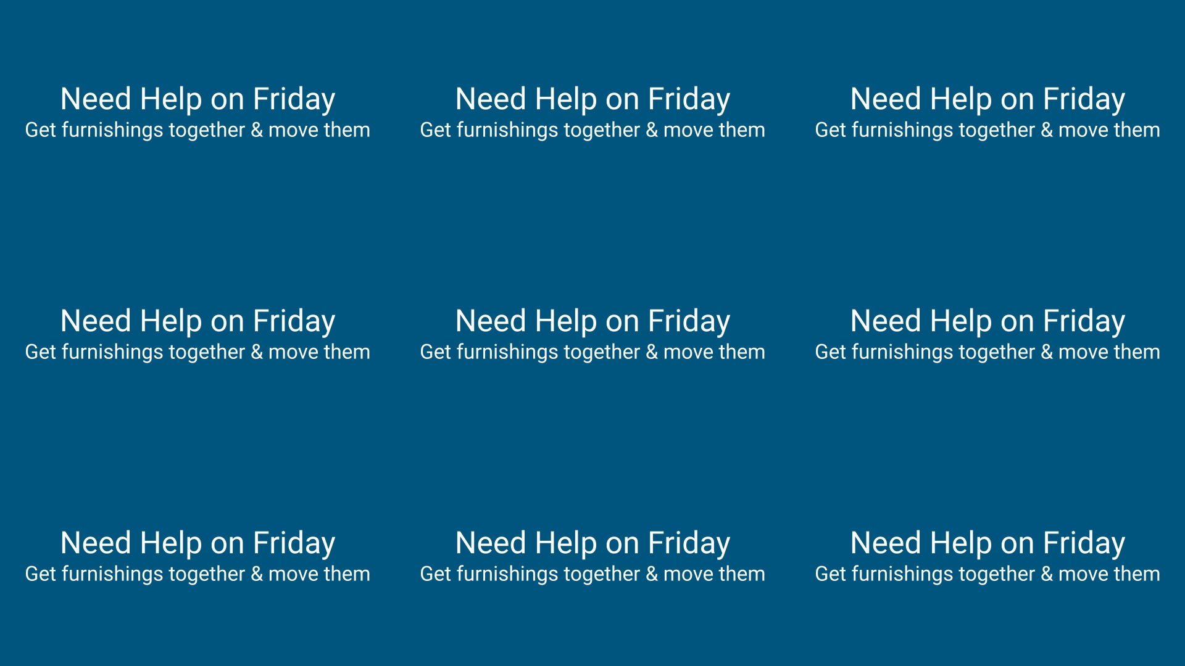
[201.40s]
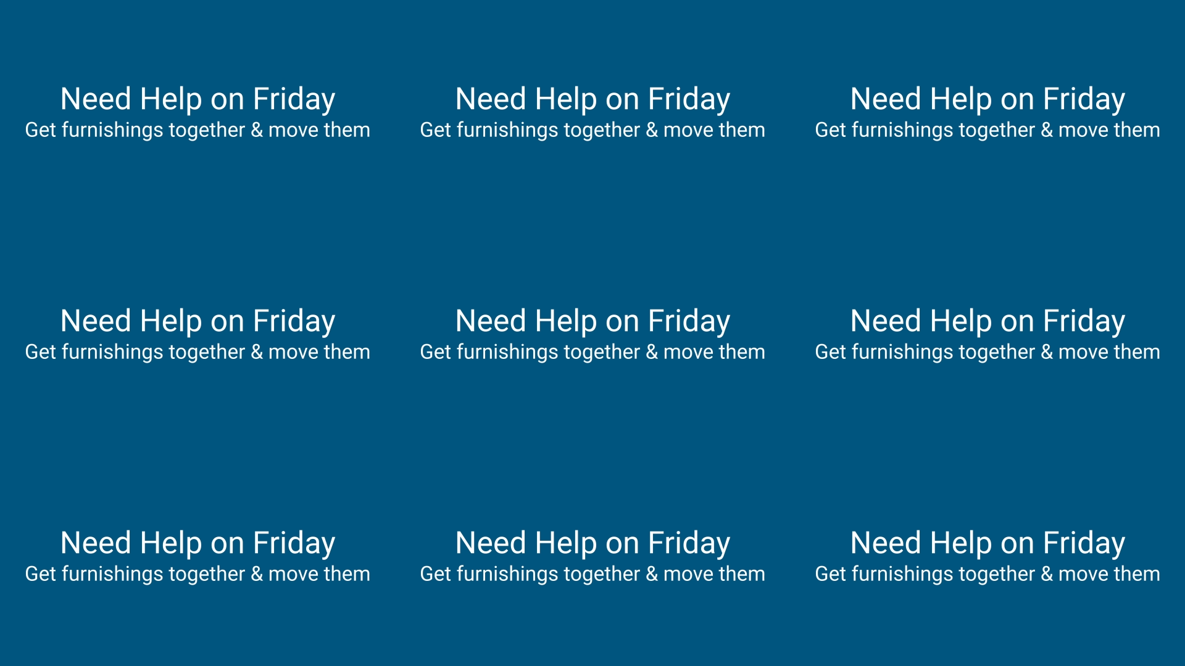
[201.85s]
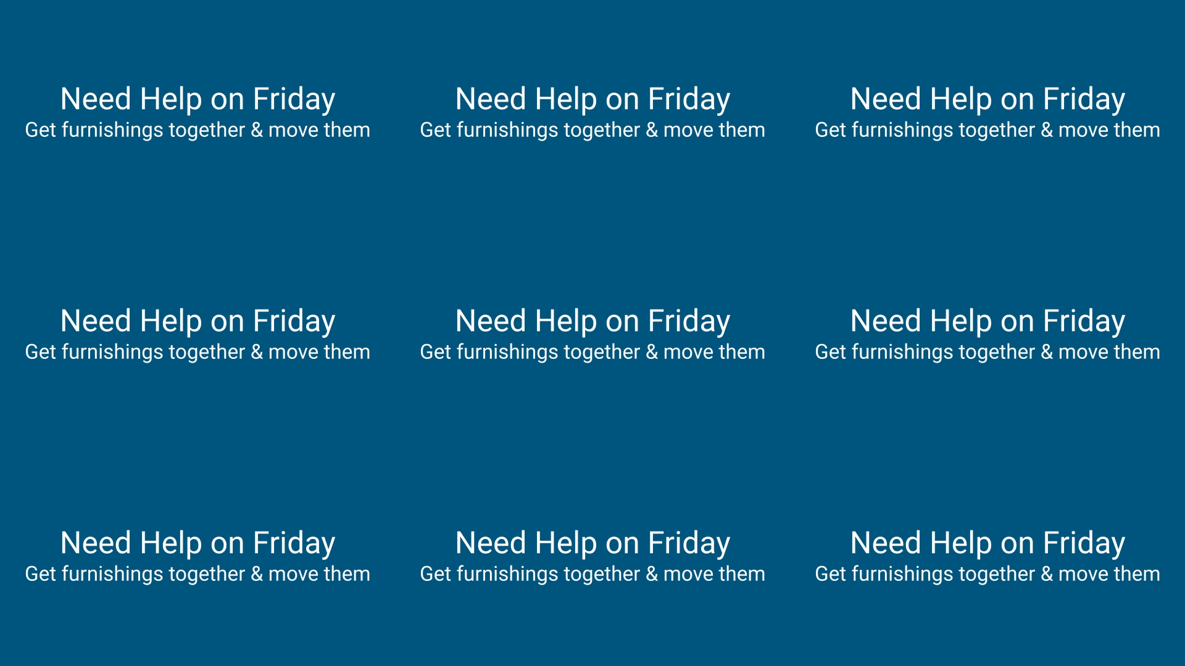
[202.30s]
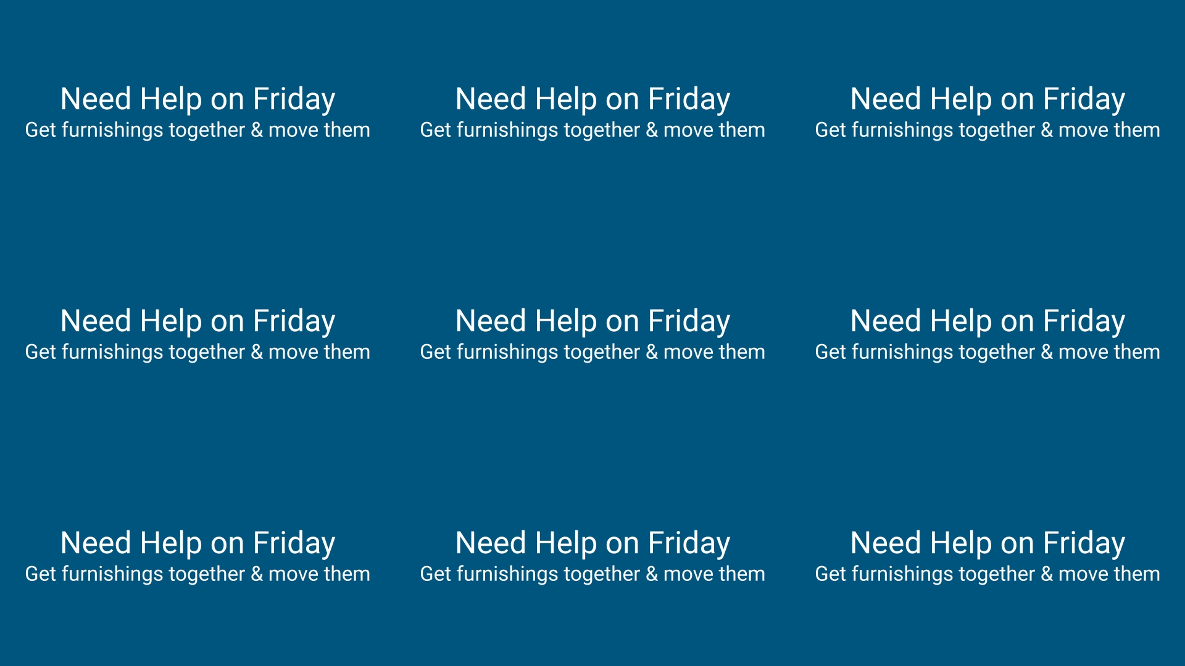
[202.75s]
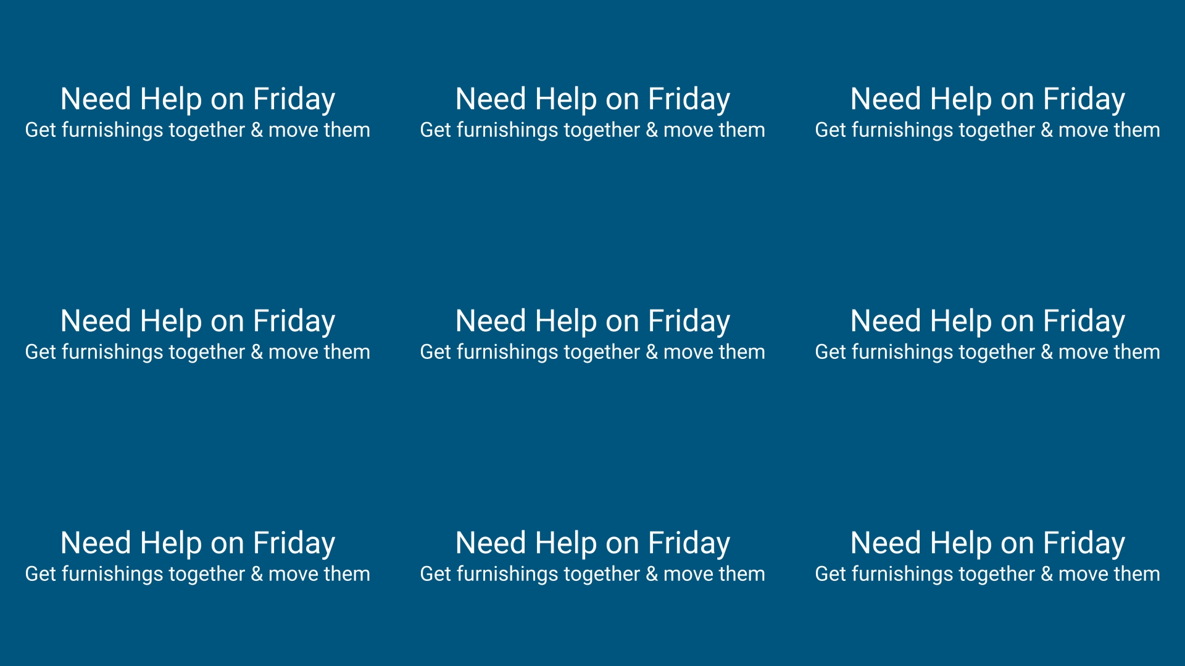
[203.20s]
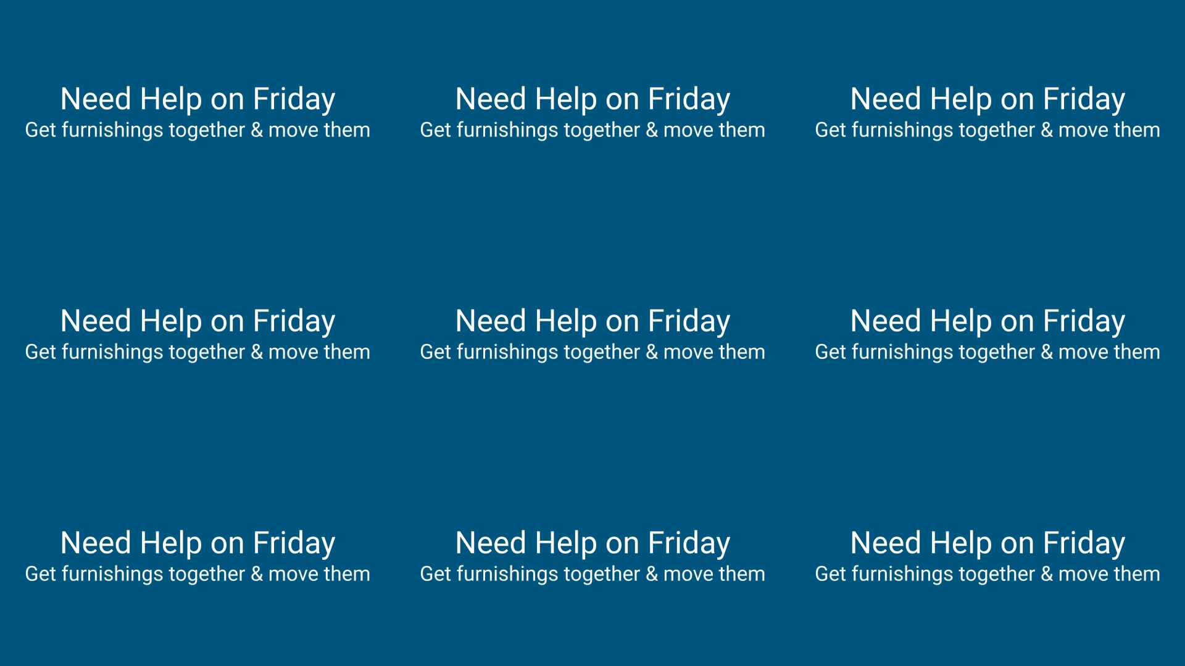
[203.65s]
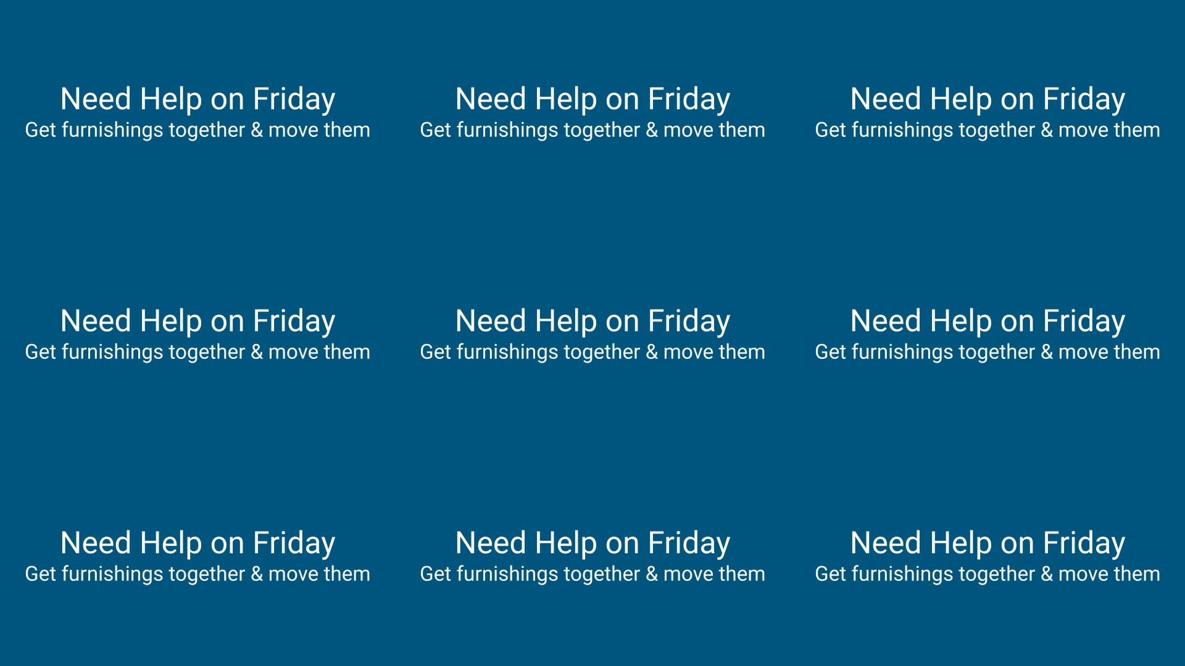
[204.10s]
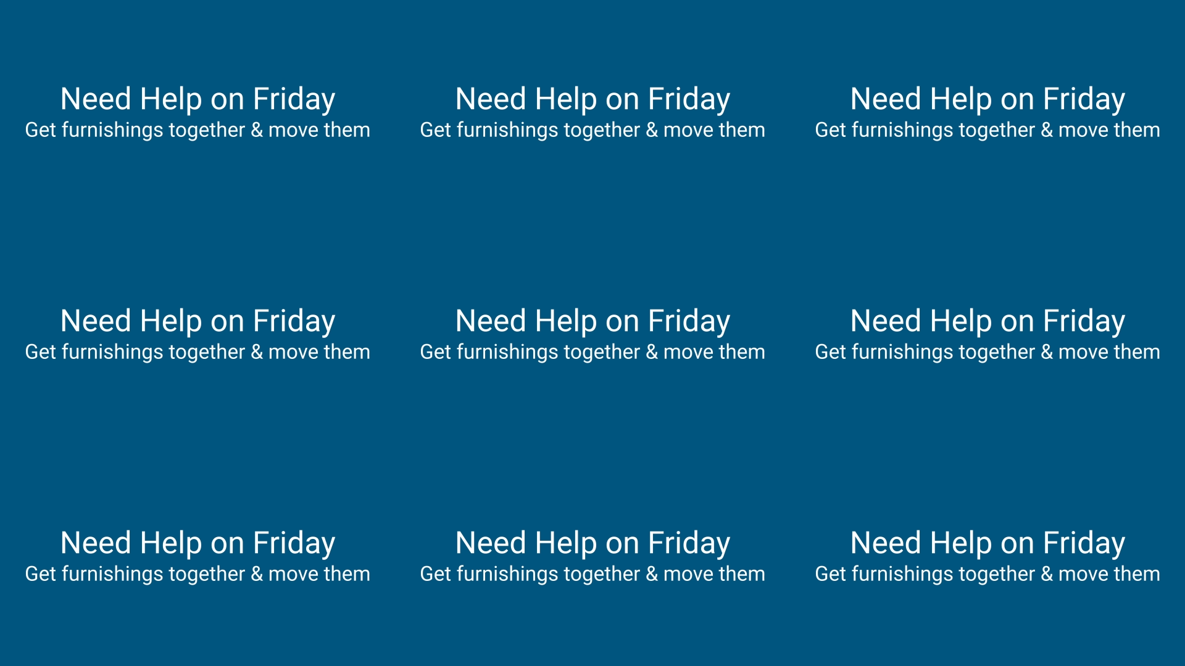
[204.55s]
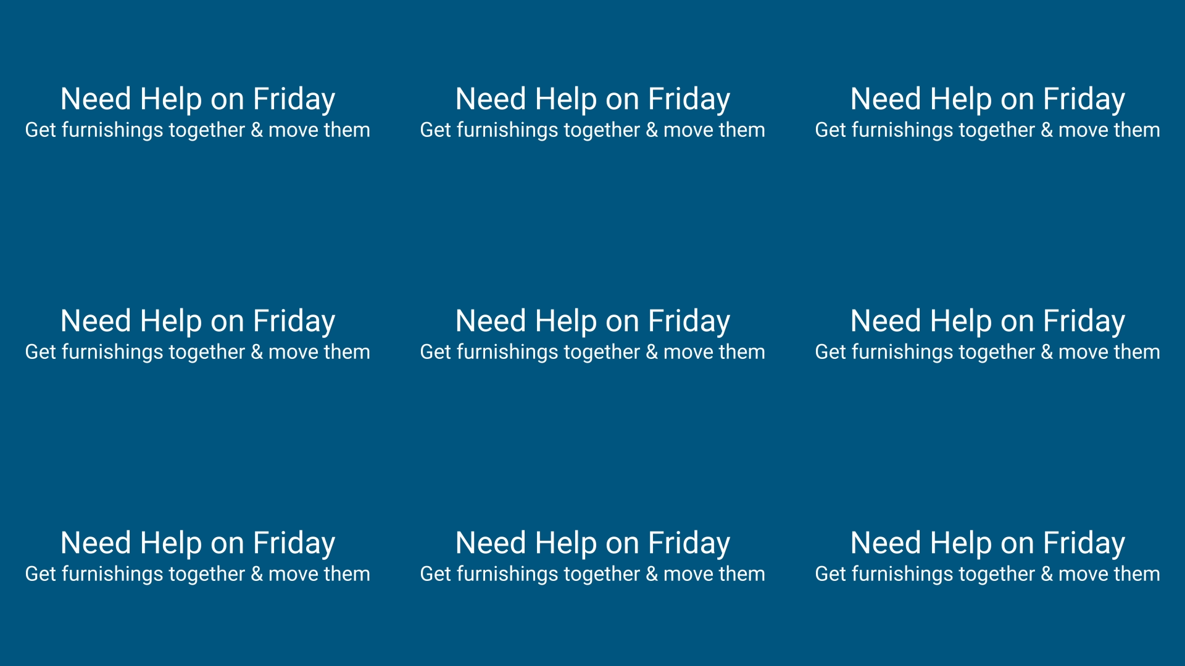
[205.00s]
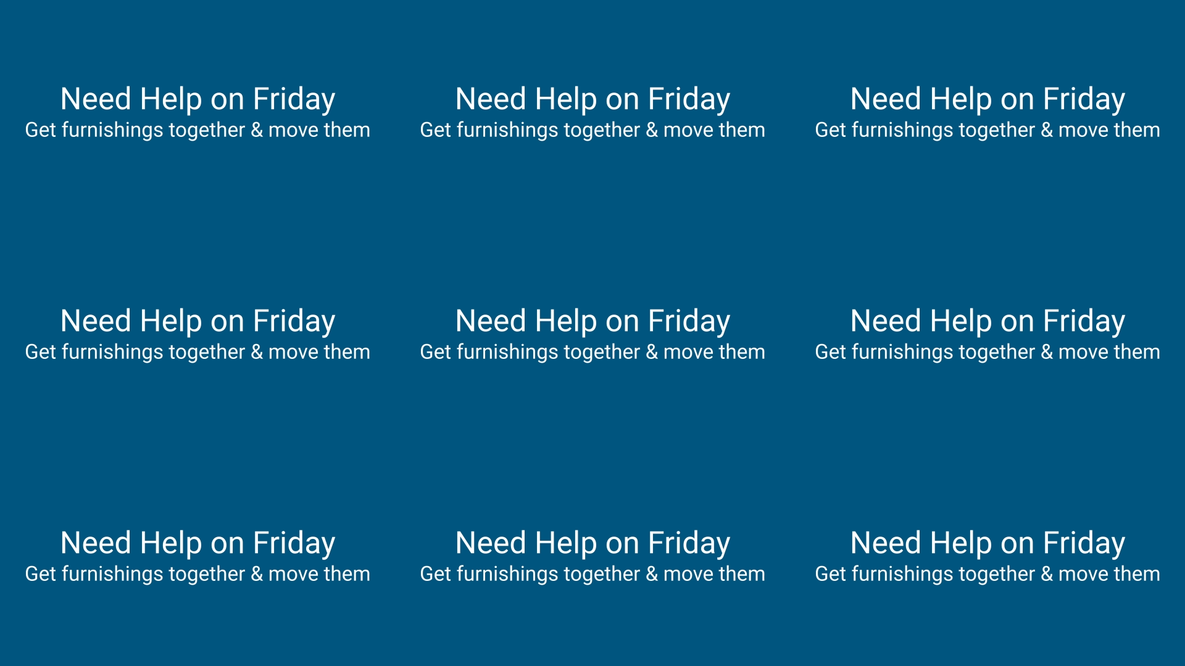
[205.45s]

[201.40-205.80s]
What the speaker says: No face is visible, so there are no lips to read.